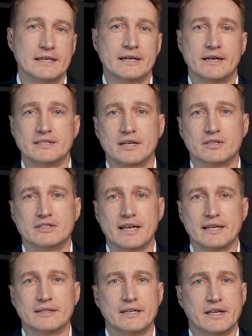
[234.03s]
is
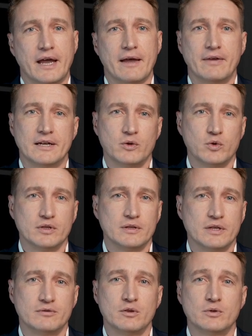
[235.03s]
understanding the timing and order
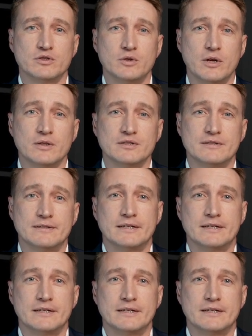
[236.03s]
of your withdrawals.